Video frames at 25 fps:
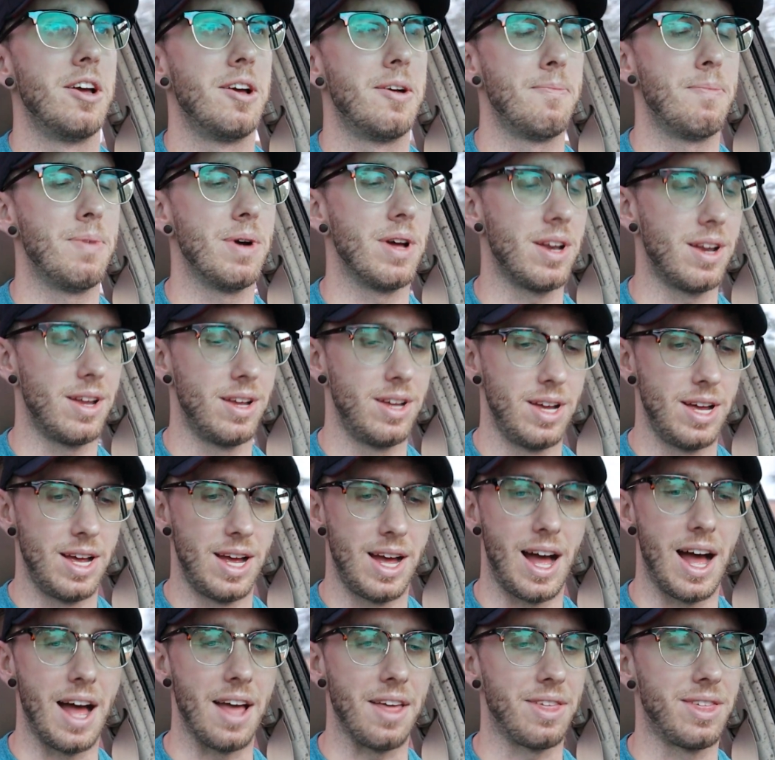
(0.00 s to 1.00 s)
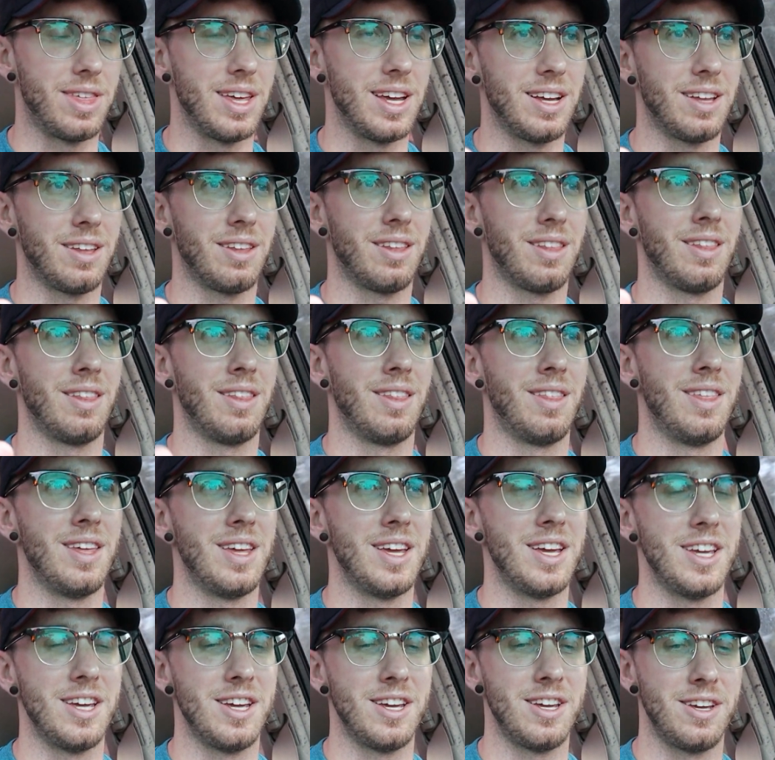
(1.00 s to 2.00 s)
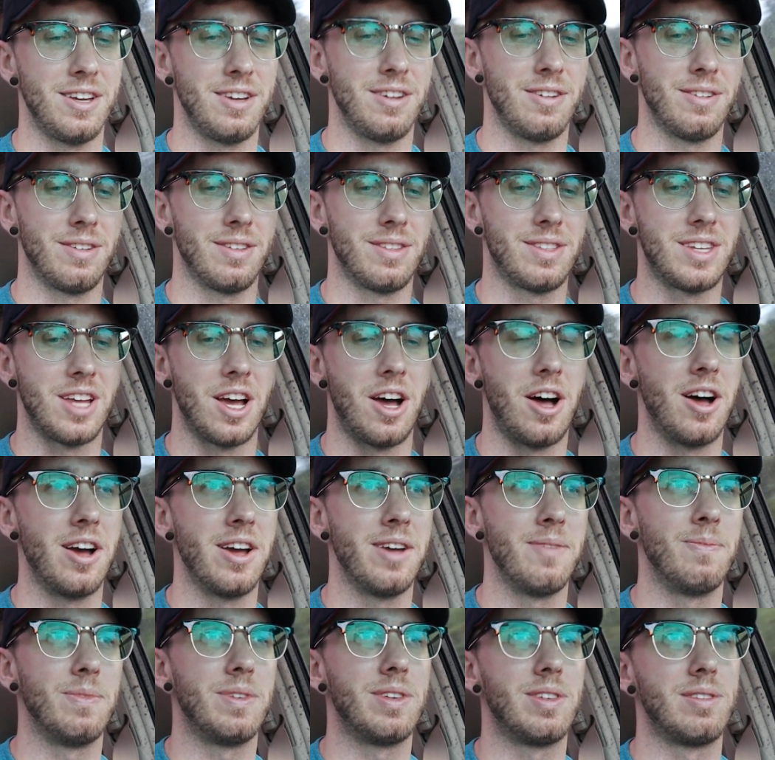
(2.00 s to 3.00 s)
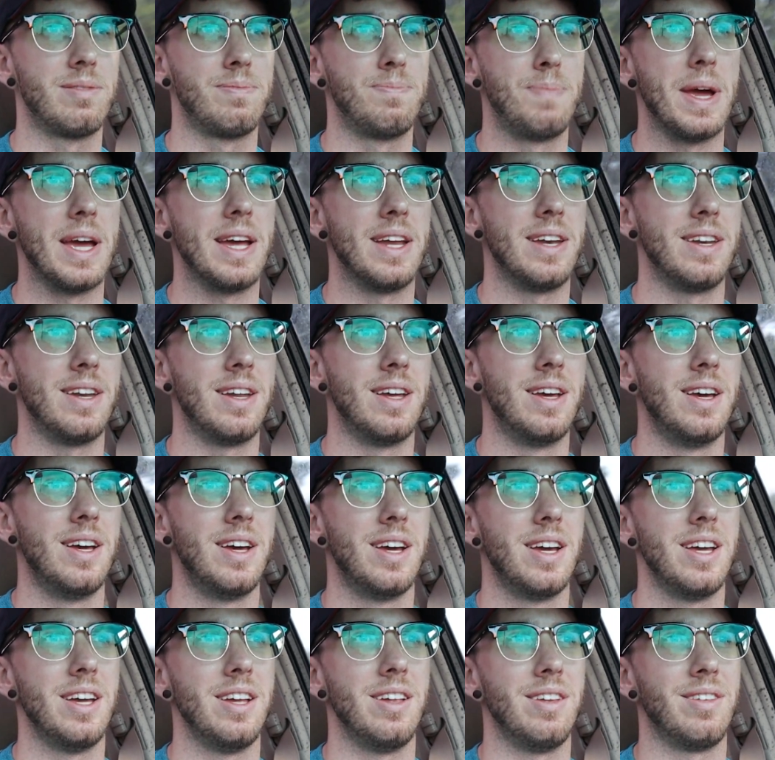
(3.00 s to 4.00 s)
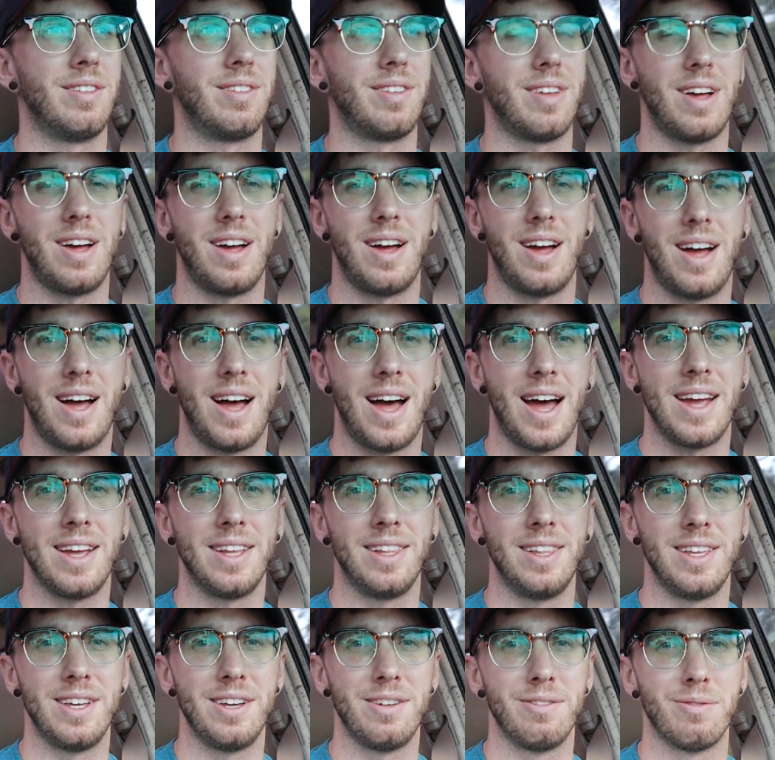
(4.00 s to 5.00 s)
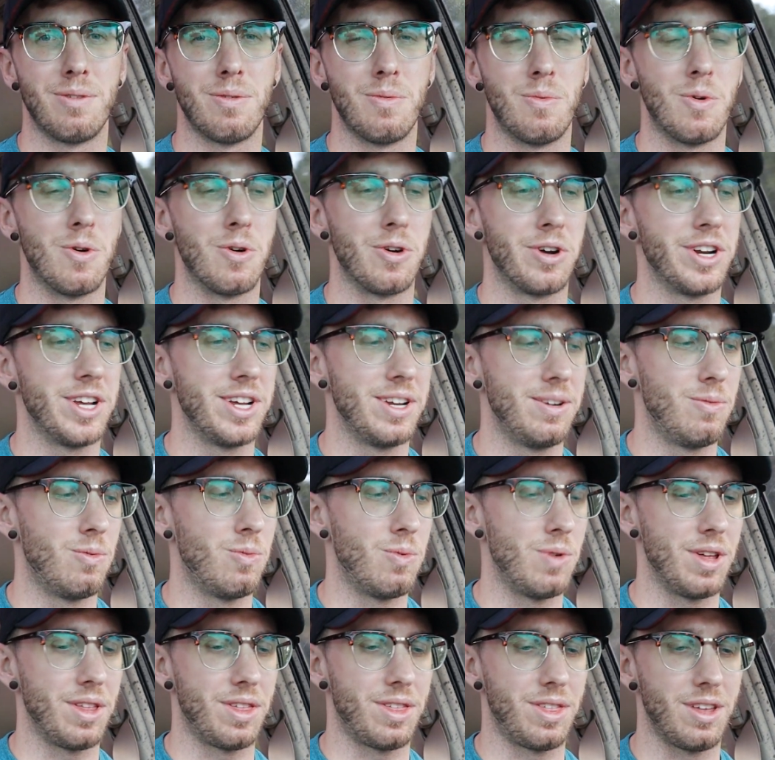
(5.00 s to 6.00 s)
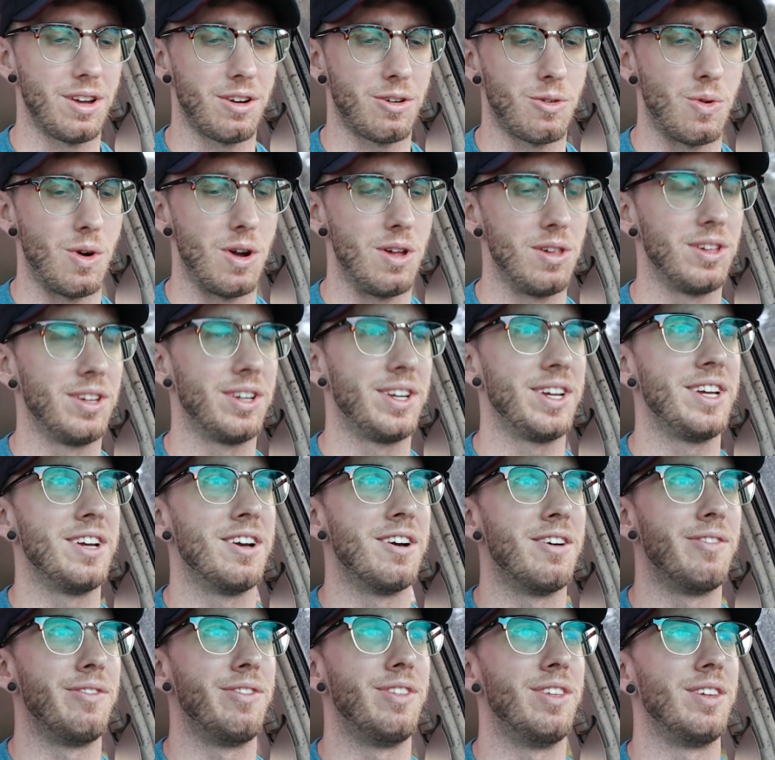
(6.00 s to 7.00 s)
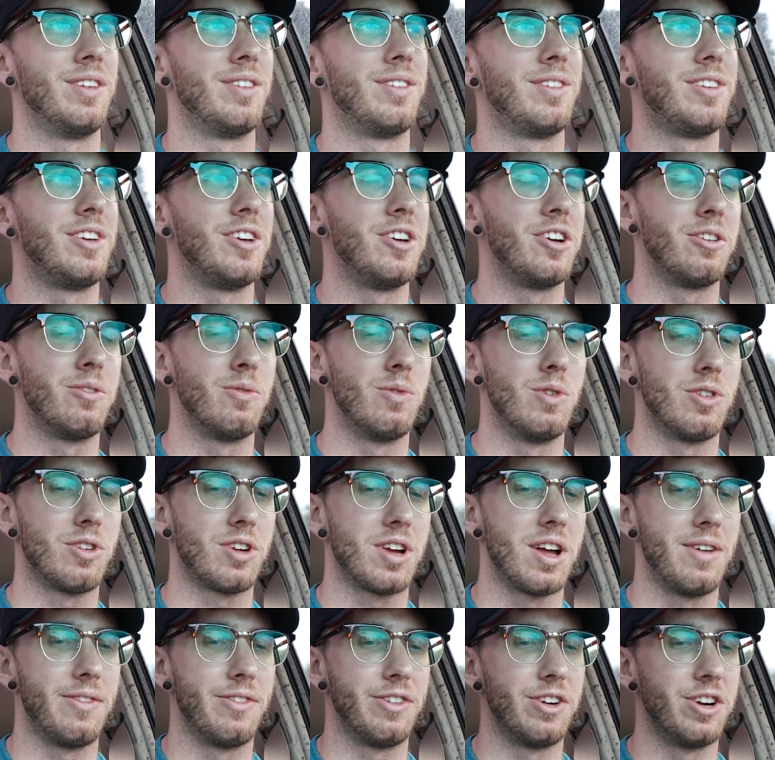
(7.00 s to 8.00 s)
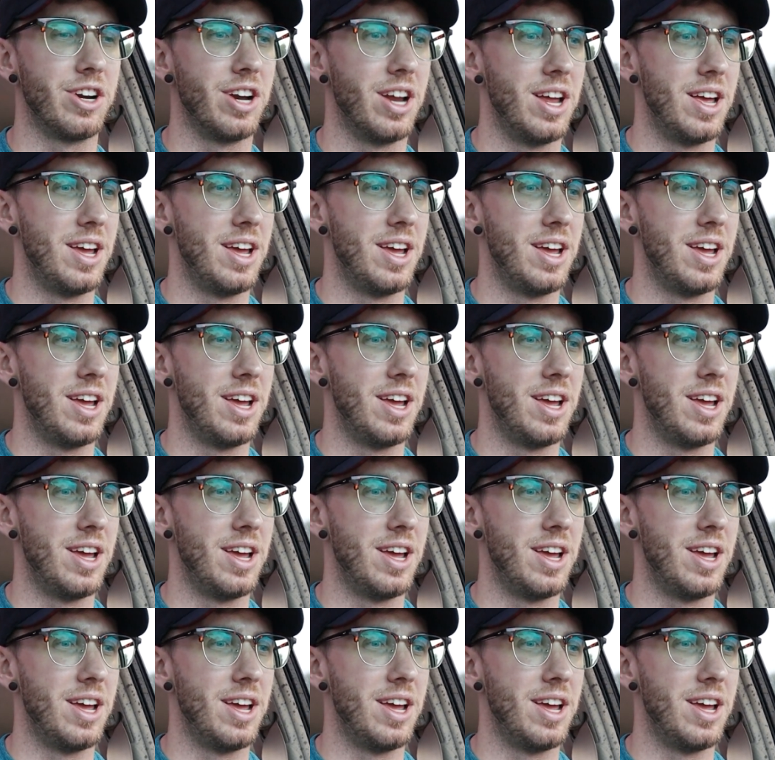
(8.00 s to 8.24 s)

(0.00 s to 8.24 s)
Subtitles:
But I think the time spent is highly rewarded with the quality of the steering wheel cover.